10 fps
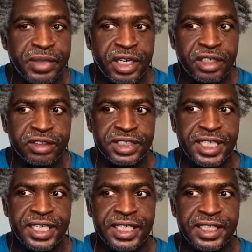
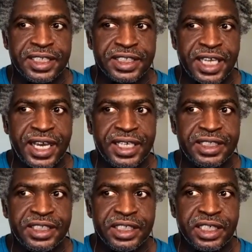understanding this
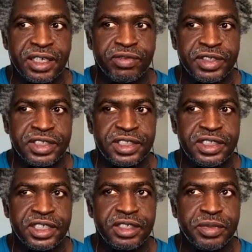idea of the
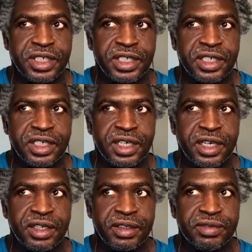stigma
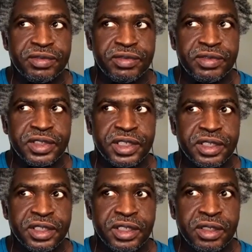of
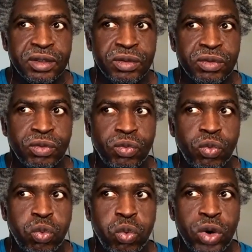
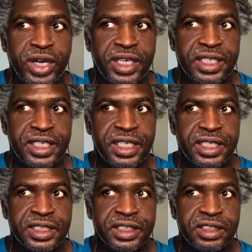what it
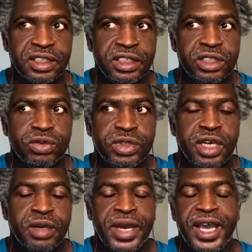is to
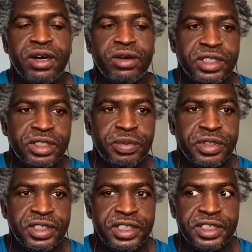come out in
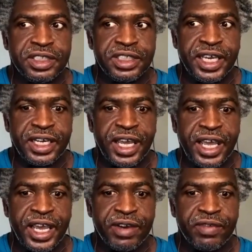communities that
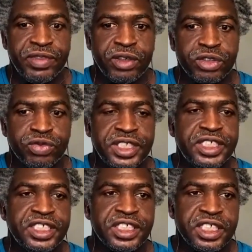have those
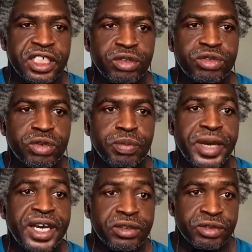religious and cultural
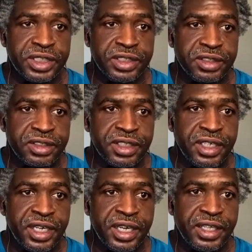boundaries
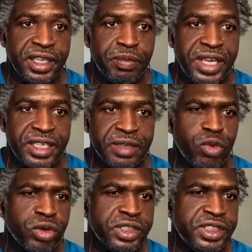that make it
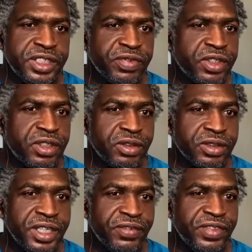more
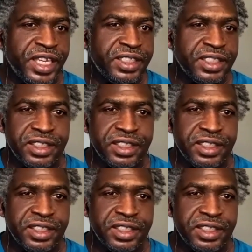difficult if they didn't